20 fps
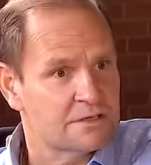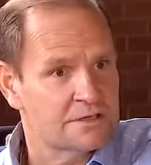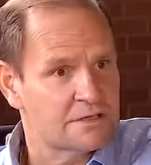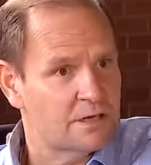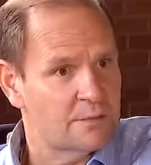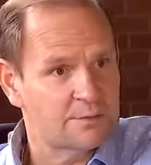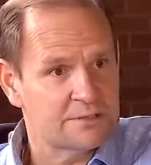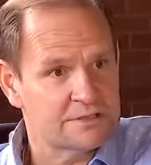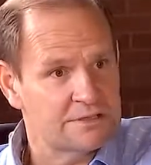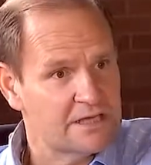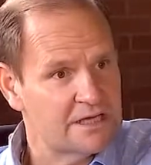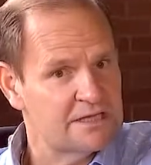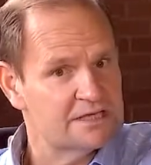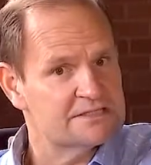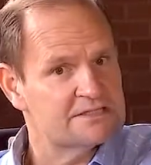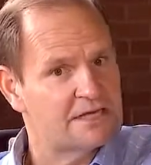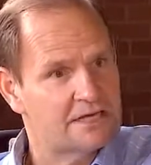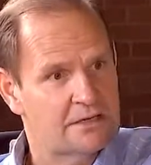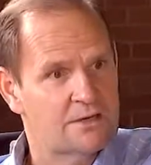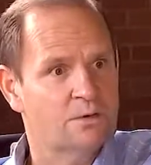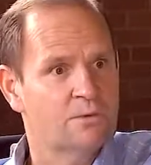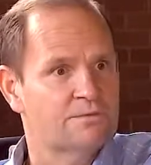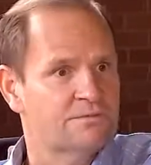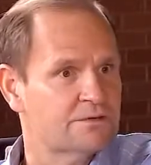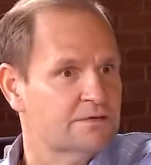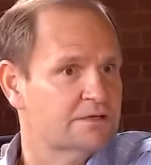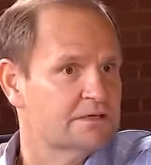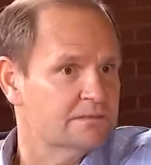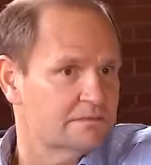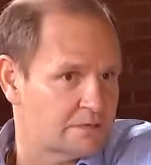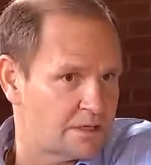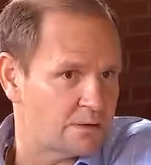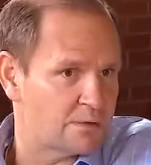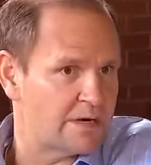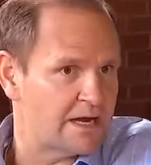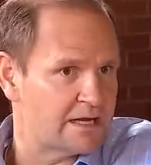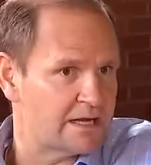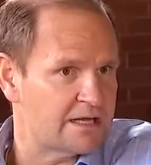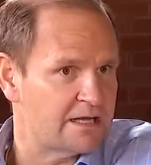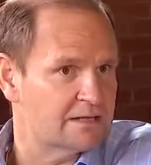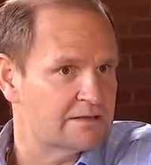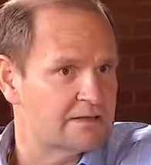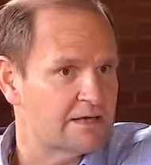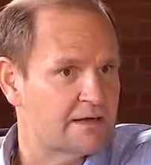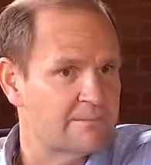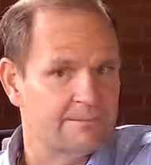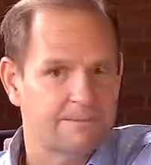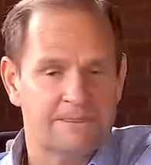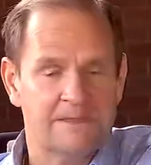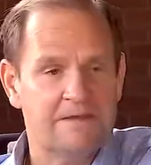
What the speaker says: a couple of days and hopefully eradicate that.